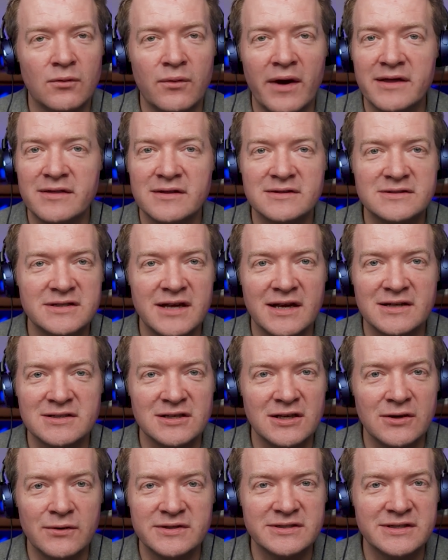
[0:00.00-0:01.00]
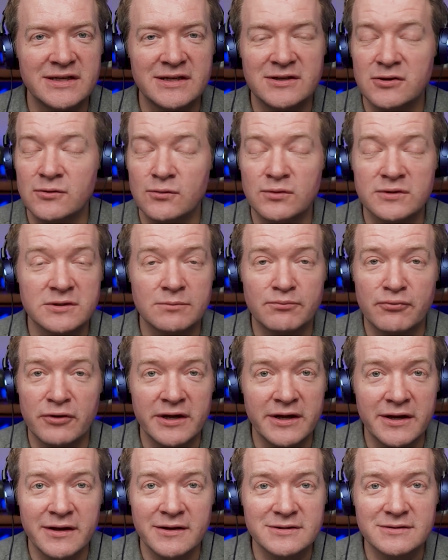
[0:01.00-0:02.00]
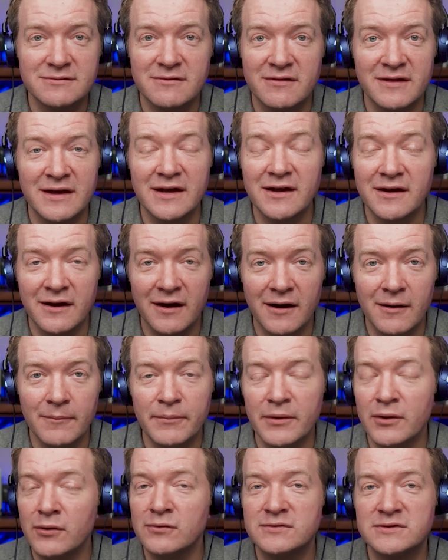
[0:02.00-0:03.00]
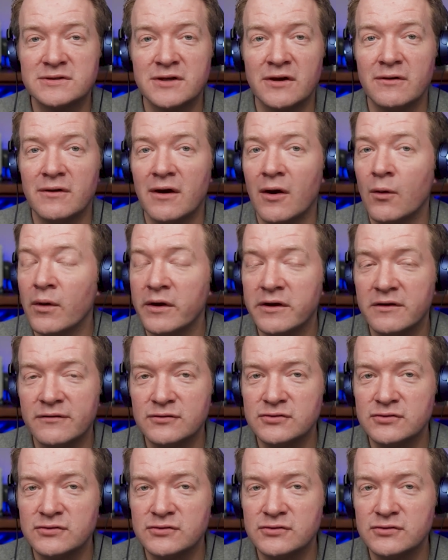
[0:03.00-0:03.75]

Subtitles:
way that C.S. Lewis did, who was a brilliant thinker, but also a wonderful